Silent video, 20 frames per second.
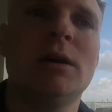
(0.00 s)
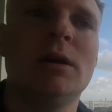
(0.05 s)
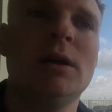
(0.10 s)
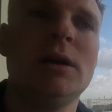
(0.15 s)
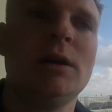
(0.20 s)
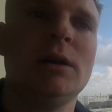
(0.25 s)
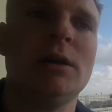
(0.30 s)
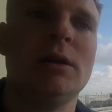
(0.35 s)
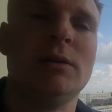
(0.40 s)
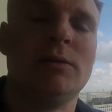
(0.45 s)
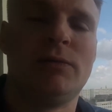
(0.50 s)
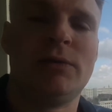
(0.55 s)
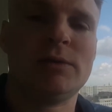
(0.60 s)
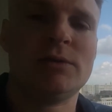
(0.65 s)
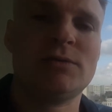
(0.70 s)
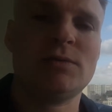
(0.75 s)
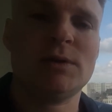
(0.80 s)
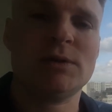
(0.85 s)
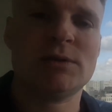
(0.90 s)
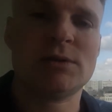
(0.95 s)
eh, for
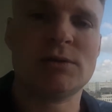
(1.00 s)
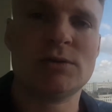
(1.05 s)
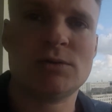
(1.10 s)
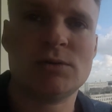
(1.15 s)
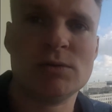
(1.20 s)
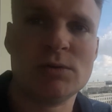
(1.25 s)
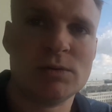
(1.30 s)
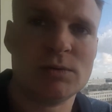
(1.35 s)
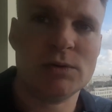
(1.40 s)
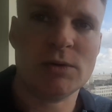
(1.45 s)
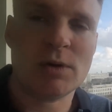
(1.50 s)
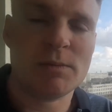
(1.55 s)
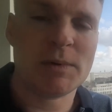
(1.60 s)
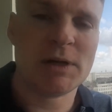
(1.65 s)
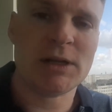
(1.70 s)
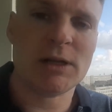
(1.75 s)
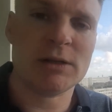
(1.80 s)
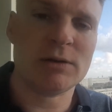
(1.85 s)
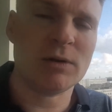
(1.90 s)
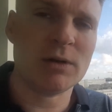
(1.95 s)
Twitter too, no
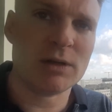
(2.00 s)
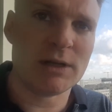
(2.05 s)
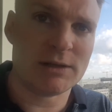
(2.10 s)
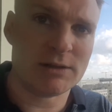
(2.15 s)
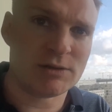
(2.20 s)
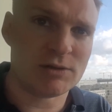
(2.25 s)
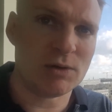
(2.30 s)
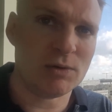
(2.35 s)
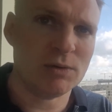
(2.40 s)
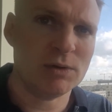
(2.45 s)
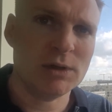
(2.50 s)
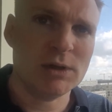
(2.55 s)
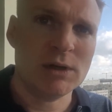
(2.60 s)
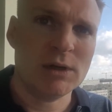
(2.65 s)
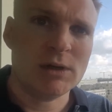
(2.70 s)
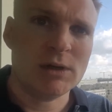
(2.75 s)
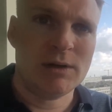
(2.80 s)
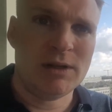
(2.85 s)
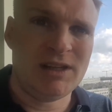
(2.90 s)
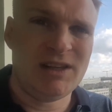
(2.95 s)
money at all. And so,
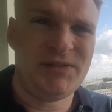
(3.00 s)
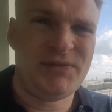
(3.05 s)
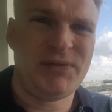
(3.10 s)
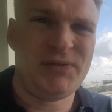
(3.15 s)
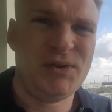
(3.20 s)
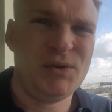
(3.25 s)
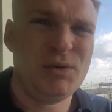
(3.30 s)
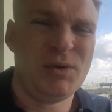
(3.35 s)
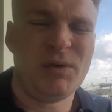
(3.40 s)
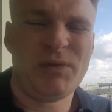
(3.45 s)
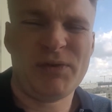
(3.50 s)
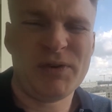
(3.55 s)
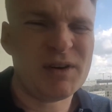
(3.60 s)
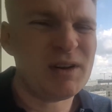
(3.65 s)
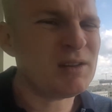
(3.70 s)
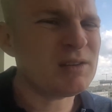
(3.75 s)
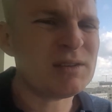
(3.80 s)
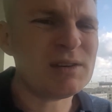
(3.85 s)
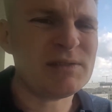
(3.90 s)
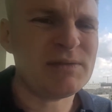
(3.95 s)
if you offer
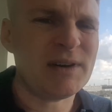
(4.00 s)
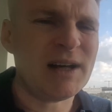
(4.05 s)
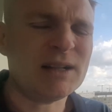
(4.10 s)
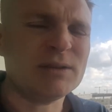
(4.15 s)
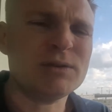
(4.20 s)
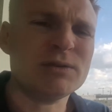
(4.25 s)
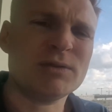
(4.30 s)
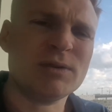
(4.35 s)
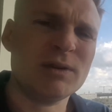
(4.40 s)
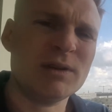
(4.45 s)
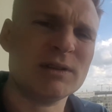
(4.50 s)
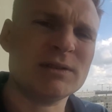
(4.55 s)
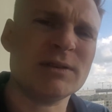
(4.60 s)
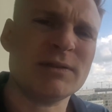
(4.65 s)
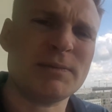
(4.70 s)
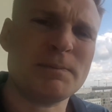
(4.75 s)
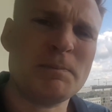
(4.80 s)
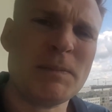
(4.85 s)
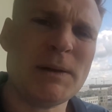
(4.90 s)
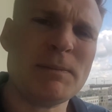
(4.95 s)
a lot of value to a lot
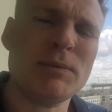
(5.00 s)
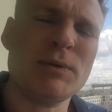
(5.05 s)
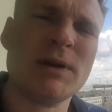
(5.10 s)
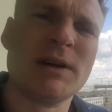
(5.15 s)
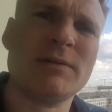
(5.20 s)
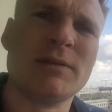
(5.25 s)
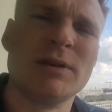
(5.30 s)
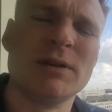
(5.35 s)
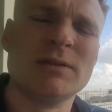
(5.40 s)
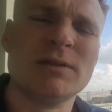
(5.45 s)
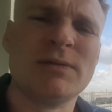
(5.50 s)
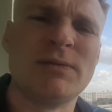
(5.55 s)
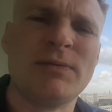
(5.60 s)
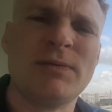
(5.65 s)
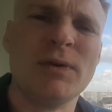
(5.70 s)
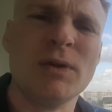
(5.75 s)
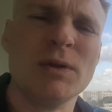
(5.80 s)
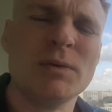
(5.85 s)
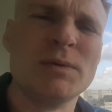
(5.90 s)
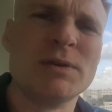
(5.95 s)
of people, you have a lot of
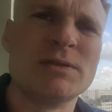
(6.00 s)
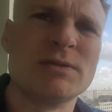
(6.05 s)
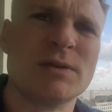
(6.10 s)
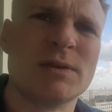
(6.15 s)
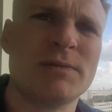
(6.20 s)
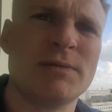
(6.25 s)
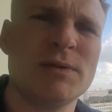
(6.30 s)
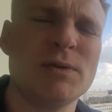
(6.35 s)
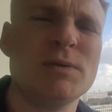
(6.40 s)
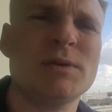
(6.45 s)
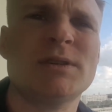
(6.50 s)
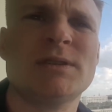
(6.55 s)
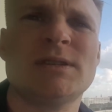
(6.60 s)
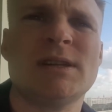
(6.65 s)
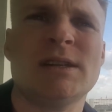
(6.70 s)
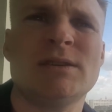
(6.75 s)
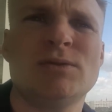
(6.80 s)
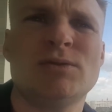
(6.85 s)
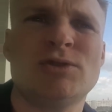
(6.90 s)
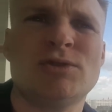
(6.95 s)
followers or viewers,
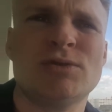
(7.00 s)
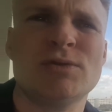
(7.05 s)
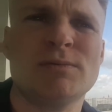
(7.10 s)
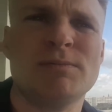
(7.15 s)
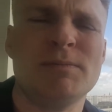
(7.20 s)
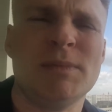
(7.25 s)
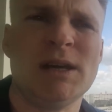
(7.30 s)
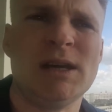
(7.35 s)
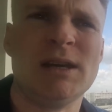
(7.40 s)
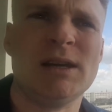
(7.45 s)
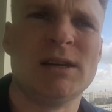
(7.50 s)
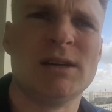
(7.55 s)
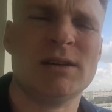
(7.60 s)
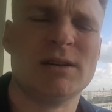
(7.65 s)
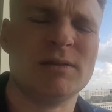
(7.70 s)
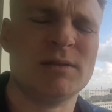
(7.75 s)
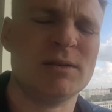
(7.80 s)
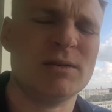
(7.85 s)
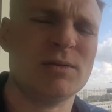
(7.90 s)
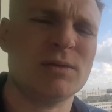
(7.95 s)
then you should
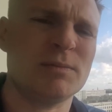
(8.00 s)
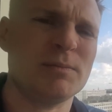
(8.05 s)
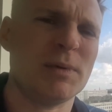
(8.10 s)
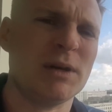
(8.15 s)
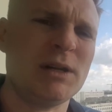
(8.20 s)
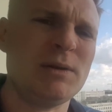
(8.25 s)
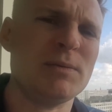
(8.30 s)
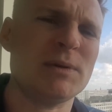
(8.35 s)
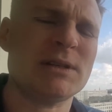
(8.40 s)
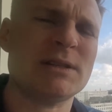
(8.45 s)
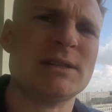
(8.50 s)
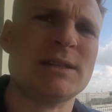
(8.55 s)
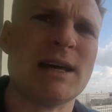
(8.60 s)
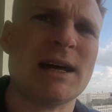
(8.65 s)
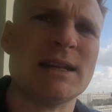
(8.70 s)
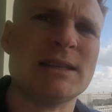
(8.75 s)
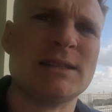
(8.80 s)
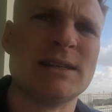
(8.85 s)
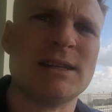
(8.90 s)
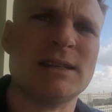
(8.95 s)
make good money with
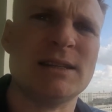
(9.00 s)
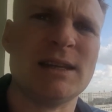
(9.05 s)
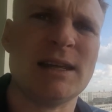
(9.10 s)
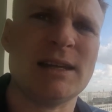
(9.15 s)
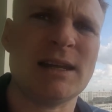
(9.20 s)
that. And